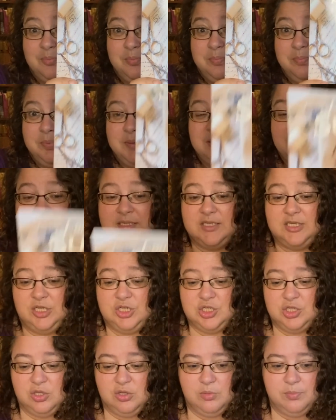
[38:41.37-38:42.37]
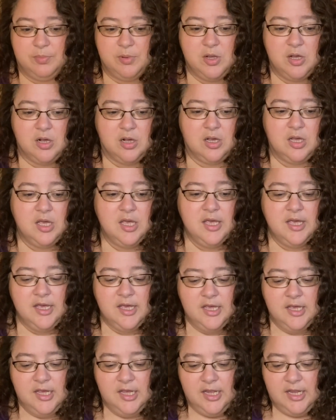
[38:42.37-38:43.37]
piece in each little book,
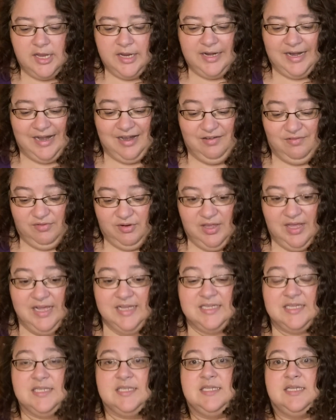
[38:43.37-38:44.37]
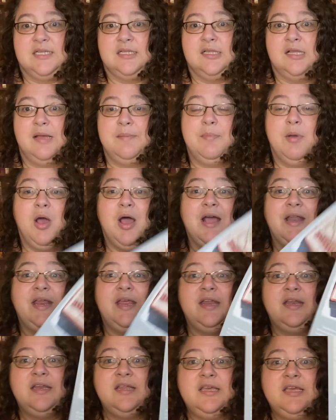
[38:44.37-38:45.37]
and I didn't realize this until I bought it,